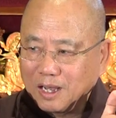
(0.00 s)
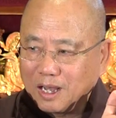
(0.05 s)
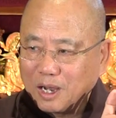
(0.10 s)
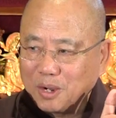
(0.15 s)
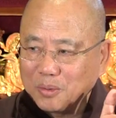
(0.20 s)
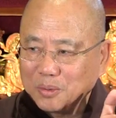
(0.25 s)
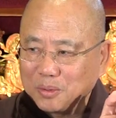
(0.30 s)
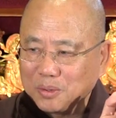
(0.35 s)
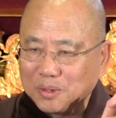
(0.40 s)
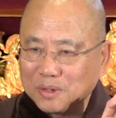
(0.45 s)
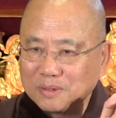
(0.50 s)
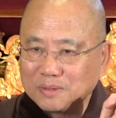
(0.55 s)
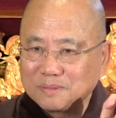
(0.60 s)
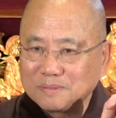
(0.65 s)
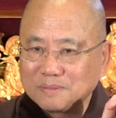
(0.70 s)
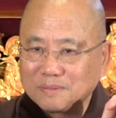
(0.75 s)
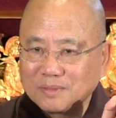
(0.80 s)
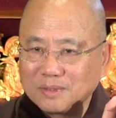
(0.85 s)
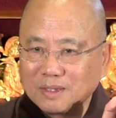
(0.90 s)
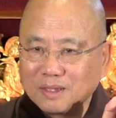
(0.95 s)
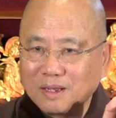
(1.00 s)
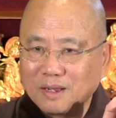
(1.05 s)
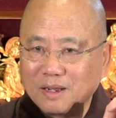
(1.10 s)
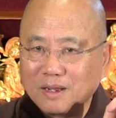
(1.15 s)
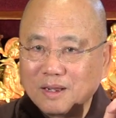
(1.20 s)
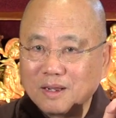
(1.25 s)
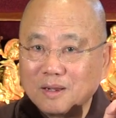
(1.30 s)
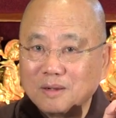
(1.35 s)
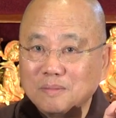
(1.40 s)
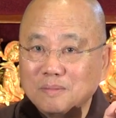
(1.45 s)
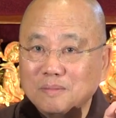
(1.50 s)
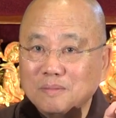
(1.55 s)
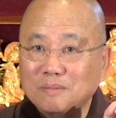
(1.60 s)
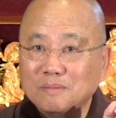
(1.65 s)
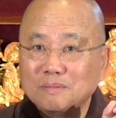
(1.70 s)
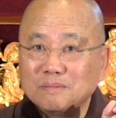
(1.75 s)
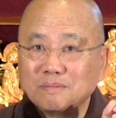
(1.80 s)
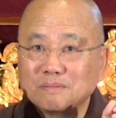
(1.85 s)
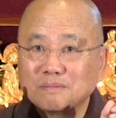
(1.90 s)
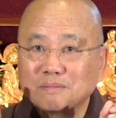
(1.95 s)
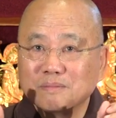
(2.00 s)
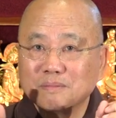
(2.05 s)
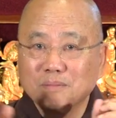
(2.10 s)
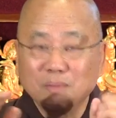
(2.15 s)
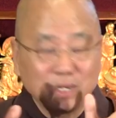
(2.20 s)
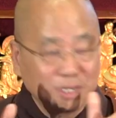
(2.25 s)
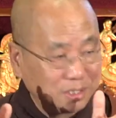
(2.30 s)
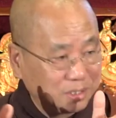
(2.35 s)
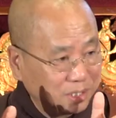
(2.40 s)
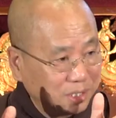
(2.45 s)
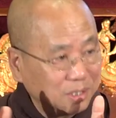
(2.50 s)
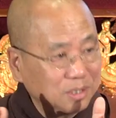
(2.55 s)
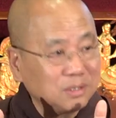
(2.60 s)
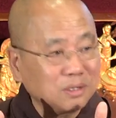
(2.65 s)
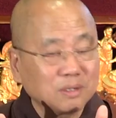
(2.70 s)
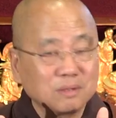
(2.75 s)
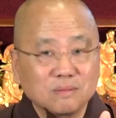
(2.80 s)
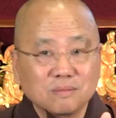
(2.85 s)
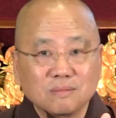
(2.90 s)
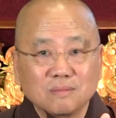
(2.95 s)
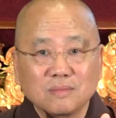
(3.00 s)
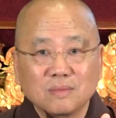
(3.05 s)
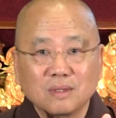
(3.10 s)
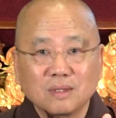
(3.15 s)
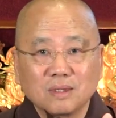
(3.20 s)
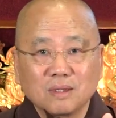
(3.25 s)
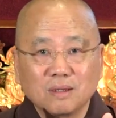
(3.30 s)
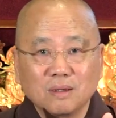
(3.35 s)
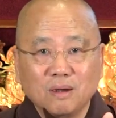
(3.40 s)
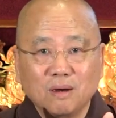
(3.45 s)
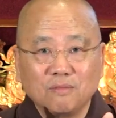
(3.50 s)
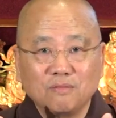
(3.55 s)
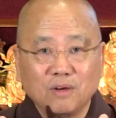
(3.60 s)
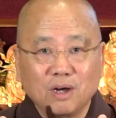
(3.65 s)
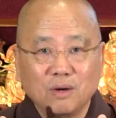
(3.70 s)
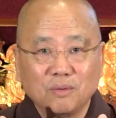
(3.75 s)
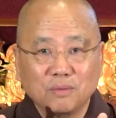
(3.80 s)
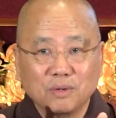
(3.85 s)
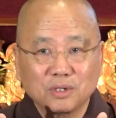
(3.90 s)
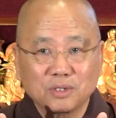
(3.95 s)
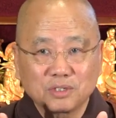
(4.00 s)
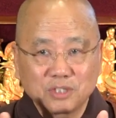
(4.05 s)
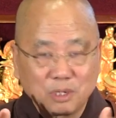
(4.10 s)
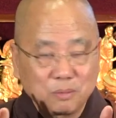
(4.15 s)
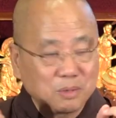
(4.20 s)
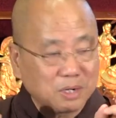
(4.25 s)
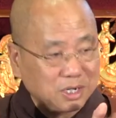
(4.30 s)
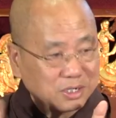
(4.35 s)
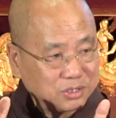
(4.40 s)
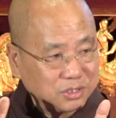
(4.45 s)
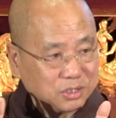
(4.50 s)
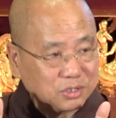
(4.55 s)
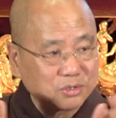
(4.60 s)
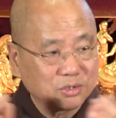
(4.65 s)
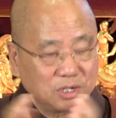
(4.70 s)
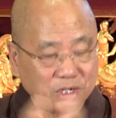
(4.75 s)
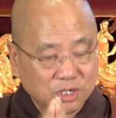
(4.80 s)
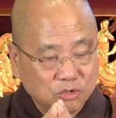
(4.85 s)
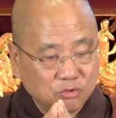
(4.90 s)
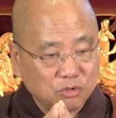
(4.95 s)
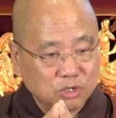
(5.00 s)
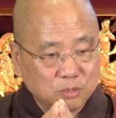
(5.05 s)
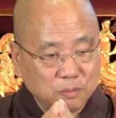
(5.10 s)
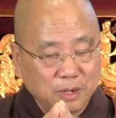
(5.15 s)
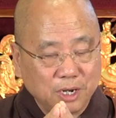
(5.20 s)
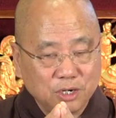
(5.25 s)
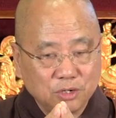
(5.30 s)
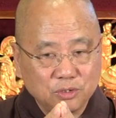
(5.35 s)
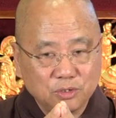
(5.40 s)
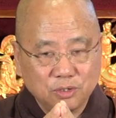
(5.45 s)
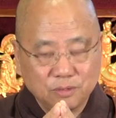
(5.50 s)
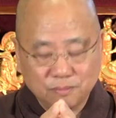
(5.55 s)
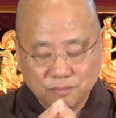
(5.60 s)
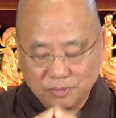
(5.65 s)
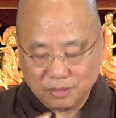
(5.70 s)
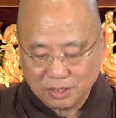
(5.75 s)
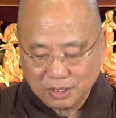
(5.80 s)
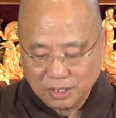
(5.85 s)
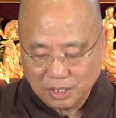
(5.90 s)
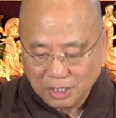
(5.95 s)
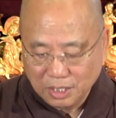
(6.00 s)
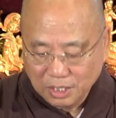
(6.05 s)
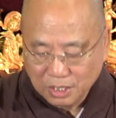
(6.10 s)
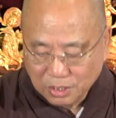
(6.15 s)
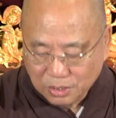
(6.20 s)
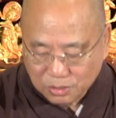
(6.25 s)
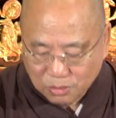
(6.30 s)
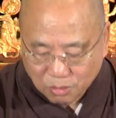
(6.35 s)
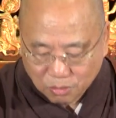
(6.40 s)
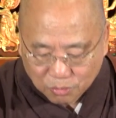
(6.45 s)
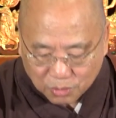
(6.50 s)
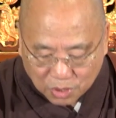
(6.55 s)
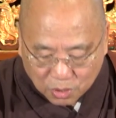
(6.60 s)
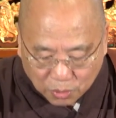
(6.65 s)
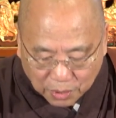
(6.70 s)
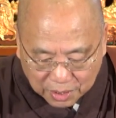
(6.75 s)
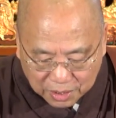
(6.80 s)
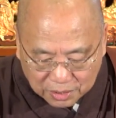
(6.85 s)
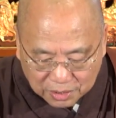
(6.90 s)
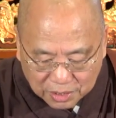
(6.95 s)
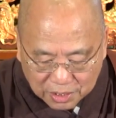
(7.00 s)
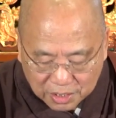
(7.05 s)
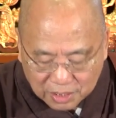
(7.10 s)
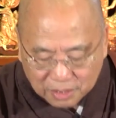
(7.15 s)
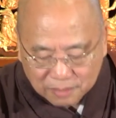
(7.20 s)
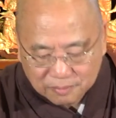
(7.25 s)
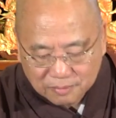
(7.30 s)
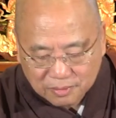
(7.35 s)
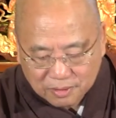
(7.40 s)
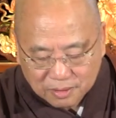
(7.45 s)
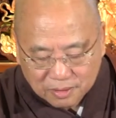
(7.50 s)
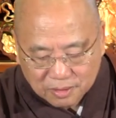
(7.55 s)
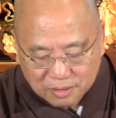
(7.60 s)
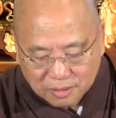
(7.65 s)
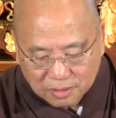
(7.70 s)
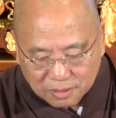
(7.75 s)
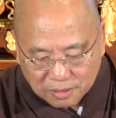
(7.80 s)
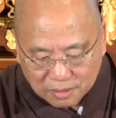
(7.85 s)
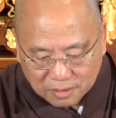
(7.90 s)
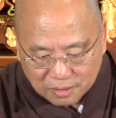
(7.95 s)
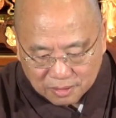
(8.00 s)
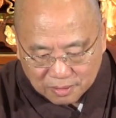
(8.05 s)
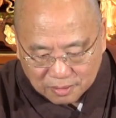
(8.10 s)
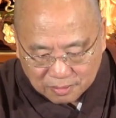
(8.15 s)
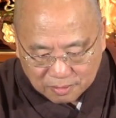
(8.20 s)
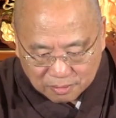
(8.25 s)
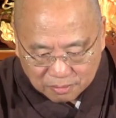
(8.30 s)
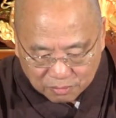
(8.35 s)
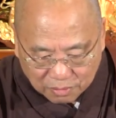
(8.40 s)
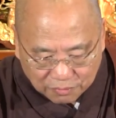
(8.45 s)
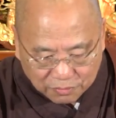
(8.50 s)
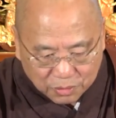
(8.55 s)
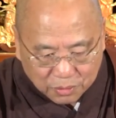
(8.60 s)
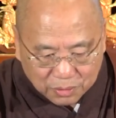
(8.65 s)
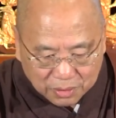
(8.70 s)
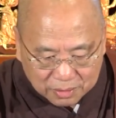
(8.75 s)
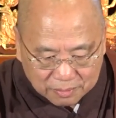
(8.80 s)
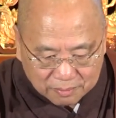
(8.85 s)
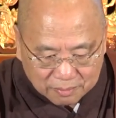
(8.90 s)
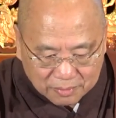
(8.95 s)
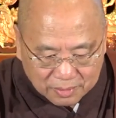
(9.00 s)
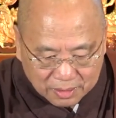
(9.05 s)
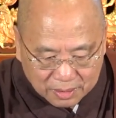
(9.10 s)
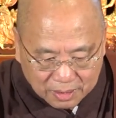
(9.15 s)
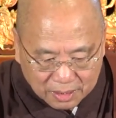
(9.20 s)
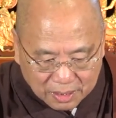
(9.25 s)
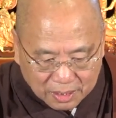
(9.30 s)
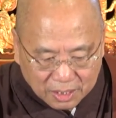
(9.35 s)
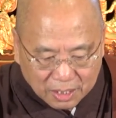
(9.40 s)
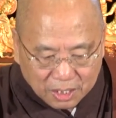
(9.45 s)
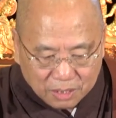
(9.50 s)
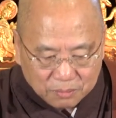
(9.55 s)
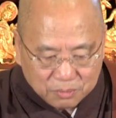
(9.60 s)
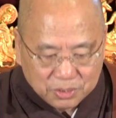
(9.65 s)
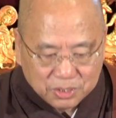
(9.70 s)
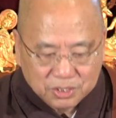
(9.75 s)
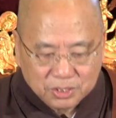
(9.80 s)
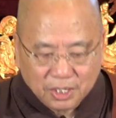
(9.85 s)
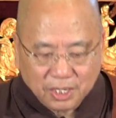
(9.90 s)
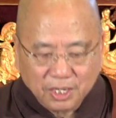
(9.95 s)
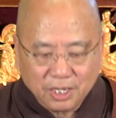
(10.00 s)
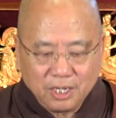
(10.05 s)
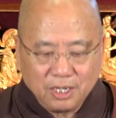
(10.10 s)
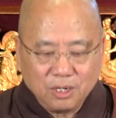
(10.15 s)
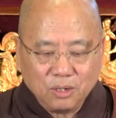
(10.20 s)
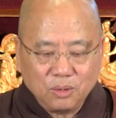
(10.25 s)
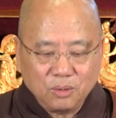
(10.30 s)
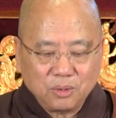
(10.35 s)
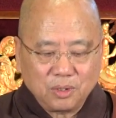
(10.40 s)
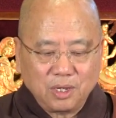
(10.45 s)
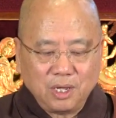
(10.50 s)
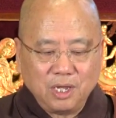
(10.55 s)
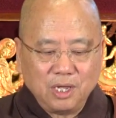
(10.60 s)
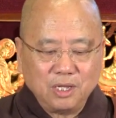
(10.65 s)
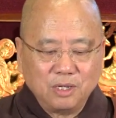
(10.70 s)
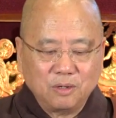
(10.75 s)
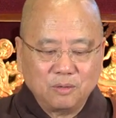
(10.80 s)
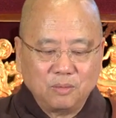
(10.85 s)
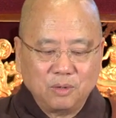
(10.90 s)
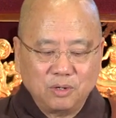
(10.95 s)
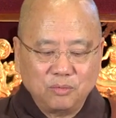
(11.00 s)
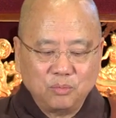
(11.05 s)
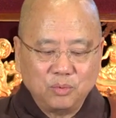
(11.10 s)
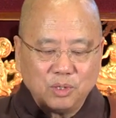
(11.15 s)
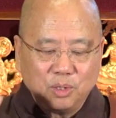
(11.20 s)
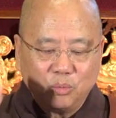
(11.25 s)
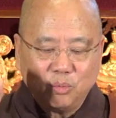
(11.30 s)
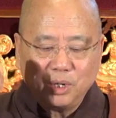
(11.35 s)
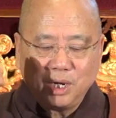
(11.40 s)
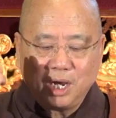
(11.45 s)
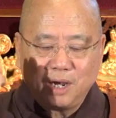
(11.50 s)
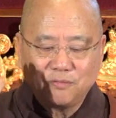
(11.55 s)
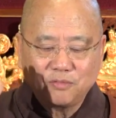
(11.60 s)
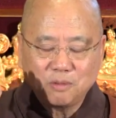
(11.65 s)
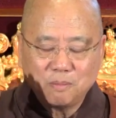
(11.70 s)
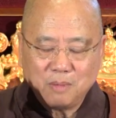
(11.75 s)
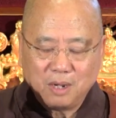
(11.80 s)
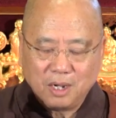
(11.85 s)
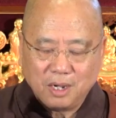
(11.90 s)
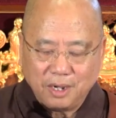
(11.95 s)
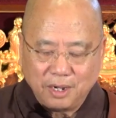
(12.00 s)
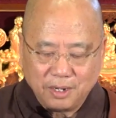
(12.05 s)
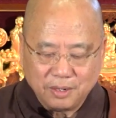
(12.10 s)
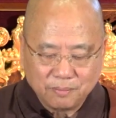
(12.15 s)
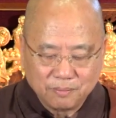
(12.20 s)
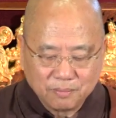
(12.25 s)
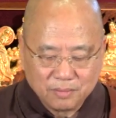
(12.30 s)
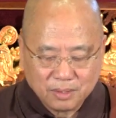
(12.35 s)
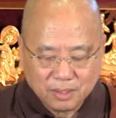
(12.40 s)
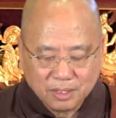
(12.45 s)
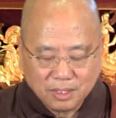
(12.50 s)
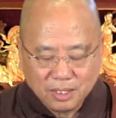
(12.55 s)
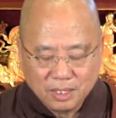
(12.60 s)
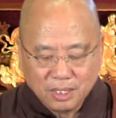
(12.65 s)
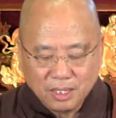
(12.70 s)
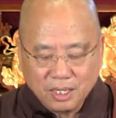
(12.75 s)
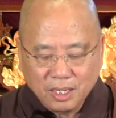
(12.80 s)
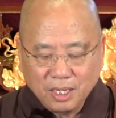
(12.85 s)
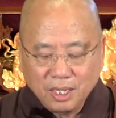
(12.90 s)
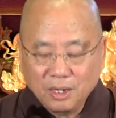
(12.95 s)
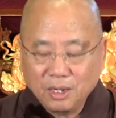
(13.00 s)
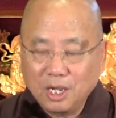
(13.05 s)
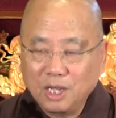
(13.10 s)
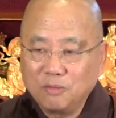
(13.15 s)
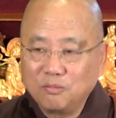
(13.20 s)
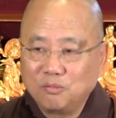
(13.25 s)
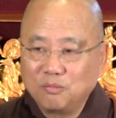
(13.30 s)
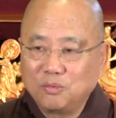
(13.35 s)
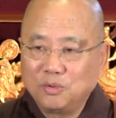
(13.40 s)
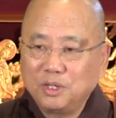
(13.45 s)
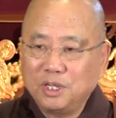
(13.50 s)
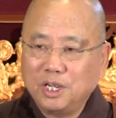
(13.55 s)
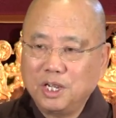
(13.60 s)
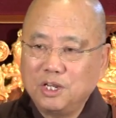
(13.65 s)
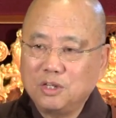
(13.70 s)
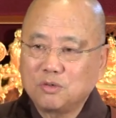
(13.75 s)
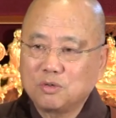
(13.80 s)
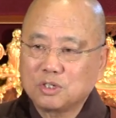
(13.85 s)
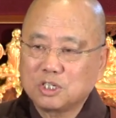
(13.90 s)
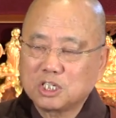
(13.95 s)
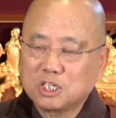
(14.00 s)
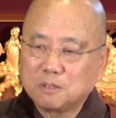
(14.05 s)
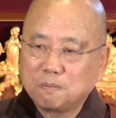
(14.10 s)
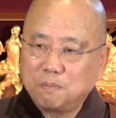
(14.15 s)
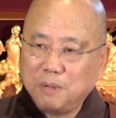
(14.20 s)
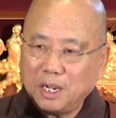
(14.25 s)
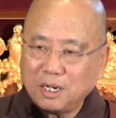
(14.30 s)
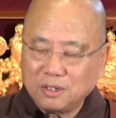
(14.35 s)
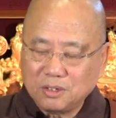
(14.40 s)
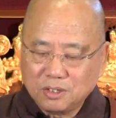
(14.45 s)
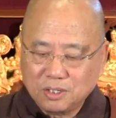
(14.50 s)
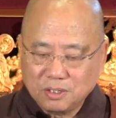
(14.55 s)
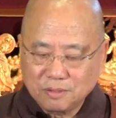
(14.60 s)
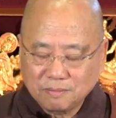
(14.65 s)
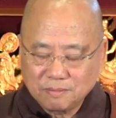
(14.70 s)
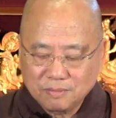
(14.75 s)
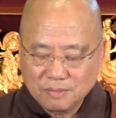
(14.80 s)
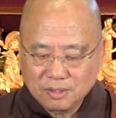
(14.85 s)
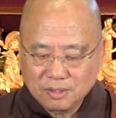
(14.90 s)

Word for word: our um, meditation, of our stabilization introspection? So we quickly review it. We say, okay, when we have the mind and we introspect